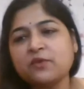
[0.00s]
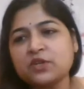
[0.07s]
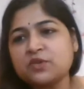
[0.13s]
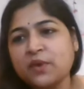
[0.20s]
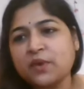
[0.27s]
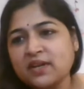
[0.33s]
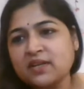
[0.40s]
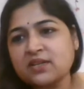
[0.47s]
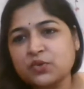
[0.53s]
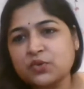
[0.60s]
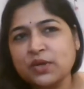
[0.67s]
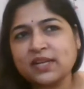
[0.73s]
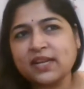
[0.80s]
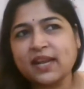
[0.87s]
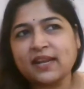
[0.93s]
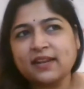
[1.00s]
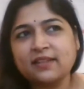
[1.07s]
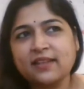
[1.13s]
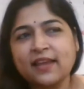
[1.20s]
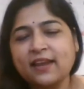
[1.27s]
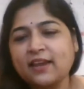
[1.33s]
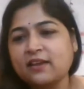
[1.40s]
was very strict and
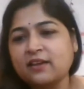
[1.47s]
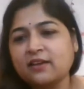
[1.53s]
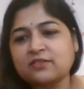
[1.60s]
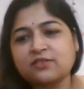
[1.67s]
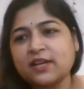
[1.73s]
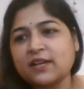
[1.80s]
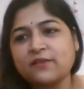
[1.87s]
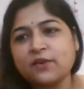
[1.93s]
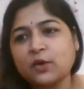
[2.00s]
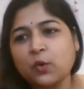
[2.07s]
they straight away